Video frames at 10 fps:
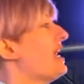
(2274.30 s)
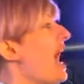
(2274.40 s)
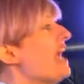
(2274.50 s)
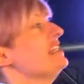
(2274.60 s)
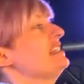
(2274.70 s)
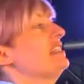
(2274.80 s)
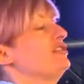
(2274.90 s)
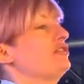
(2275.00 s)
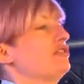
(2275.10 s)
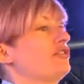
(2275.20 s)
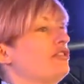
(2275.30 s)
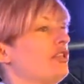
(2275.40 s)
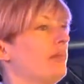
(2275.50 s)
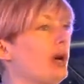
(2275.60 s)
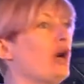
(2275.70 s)
18th
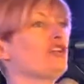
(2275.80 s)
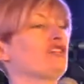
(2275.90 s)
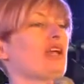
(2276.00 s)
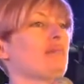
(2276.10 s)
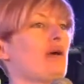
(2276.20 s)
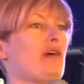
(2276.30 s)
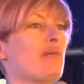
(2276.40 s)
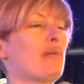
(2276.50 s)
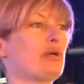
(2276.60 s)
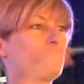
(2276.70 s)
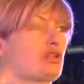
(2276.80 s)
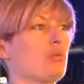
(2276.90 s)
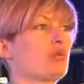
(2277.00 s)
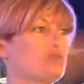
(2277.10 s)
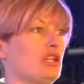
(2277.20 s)
birthday by that point, so I
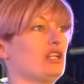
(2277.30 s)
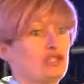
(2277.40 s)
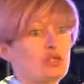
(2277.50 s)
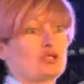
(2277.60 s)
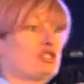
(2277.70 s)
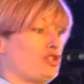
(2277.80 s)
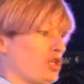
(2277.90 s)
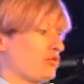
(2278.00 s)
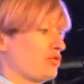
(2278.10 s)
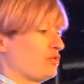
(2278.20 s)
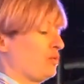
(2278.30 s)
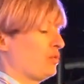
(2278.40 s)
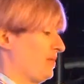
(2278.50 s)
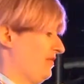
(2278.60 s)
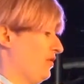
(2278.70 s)
wasn't because I was in the children's
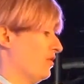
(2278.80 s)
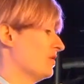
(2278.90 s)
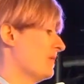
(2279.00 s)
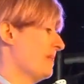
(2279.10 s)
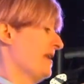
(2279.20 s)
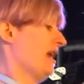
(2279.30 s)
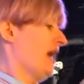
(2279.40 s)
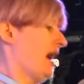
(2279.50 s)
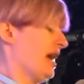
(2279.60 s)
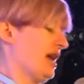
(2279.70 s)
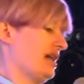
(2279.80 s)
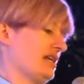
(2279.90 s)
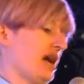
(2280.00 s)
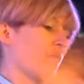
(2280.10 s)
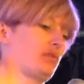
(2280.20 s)
ward before, and
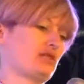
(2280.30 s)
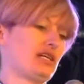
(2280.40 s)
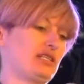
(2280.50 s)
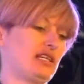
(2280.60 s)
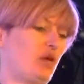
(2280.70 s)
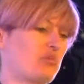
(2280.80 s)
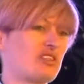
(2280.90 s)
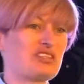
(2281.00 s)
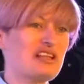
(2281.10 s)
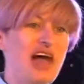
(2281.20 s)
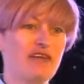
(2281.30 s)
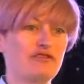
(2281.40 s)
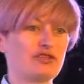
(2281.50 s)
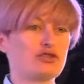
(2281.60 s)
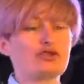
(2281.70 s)
now I was 18 and I was just
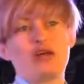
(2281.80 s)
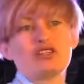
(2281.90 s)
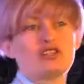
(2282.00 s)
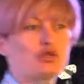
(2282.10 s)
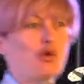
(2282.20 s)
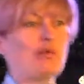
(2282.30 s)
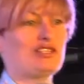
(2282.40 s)
left because now they just saw me as a